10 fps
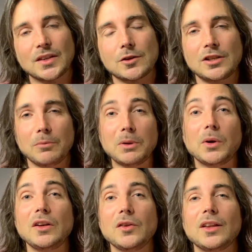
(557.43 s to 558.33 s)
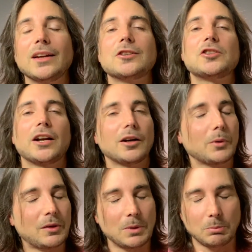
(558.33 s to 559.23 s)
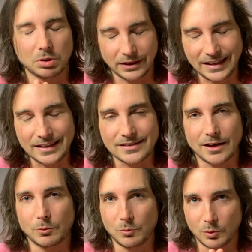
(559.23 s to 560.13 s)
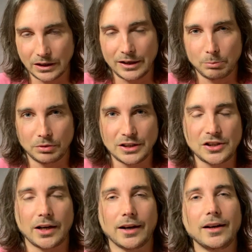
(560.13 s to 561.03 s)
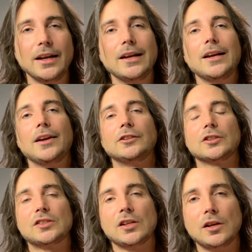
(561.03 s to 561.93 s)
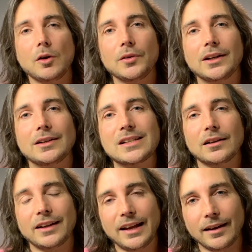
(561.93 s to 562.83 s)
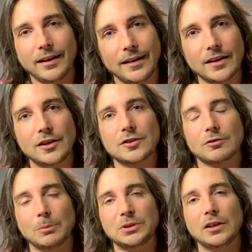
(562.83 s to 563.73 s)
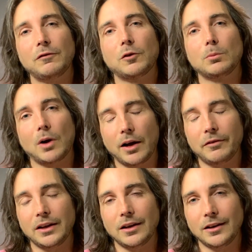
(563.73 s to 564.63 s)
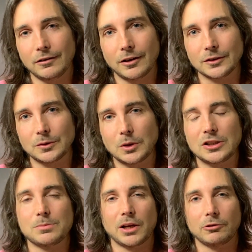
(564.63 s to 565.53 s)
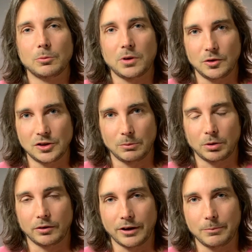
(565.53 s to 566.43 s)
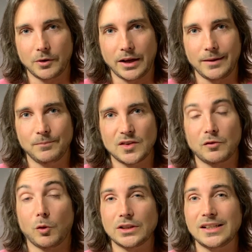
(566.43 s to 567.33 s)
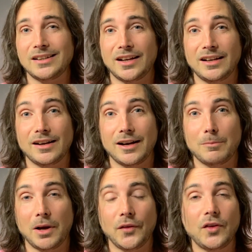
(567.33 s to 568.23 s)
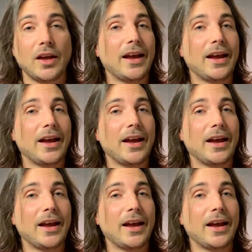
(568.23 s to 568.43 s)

So tell me what you think. Share with me, please. I really appreciate it. Just so you know, there is a link in the description for Raw Vegan Heroes, which is my group coaching program. Okay. It's $14.99 a month